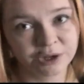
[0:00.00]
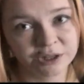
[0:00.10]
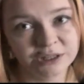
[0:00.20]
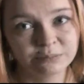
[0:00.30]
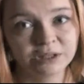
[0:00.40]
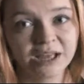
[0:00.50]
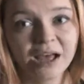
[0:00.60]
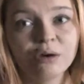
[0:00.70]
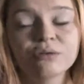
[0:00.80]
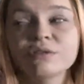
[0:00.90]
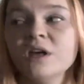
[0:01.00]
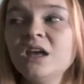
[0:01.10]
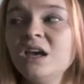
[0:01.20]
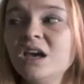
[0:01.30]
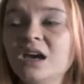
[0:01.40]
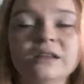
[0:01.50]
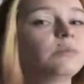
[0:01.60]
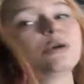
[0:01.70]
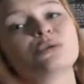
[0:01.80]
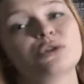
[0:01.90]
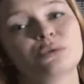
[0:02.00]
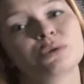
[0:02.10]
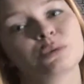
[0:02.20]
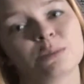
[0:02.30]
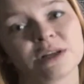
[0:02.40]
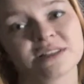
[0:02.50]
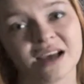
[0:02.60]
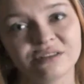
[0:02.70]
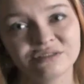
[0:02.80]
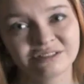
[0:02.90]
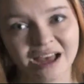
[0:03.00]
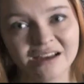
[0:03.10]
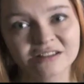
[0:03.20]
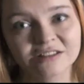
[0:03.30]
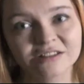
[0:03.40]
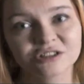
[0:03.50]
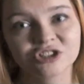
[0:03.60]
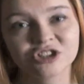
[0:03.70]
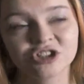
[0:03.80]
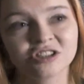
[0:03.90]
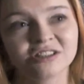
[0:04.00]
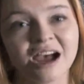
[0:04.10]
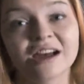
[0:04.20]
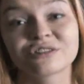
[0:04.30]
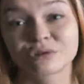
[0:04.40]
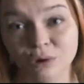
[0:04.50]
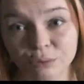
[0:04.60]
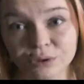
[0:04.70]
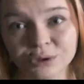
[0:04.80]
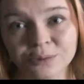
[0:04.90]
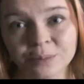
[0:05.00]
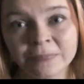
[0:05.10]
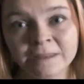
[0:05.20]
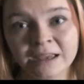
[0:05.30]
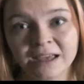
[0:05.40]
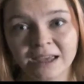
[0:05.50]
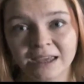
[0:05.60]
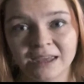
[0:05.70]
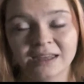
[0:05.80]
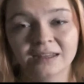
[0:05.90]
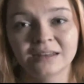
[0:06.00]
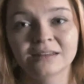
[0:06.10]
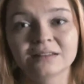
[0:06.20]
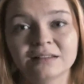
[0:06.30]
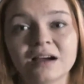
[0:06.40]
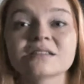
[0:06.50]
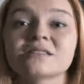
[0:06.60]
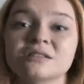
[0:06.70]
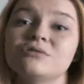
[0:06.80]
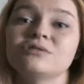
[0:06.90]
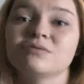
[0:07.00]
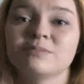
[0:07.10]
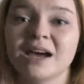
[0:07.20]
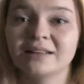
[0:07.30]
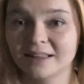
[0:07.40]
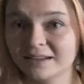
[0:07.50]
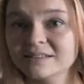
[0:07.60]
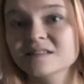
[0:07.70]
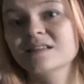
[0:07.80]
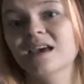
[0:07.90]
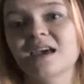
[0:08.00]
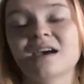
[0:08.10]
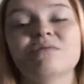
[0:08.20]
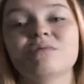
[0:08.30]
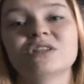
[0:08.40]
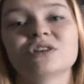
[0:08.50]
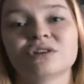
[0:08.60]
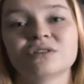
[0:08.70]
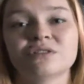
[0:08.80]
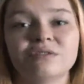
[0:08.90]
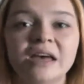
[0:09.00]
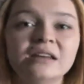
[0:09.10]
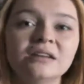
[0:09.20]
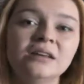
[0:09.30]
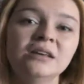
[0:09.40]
a clean bill of health. And about 2 or 3 months after that, she had a stroke and lost the use of her back legs. And when we took her to the vet,